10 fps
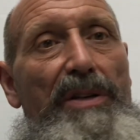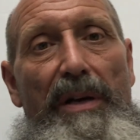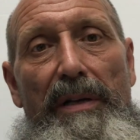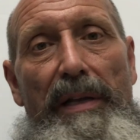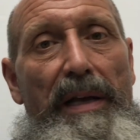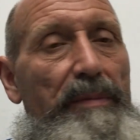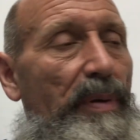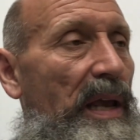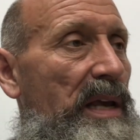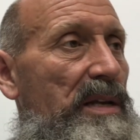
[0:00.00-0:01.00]
on that,
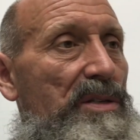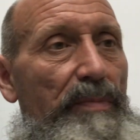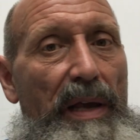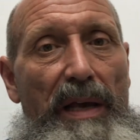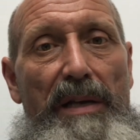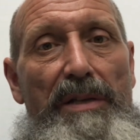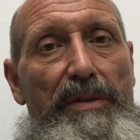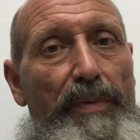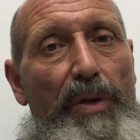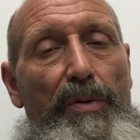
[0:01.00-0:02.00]
pays
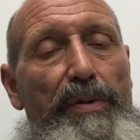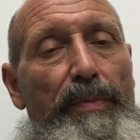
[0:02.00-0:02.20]
huge